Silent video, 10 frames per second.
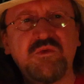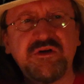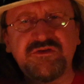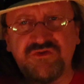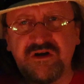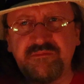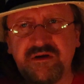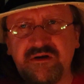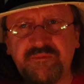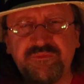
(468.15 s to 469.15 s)
want to try them
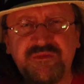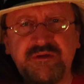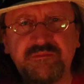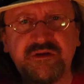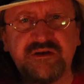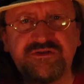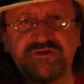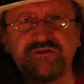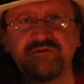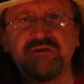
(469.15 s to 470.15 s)
out because
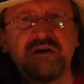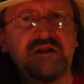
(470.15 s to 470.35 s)
you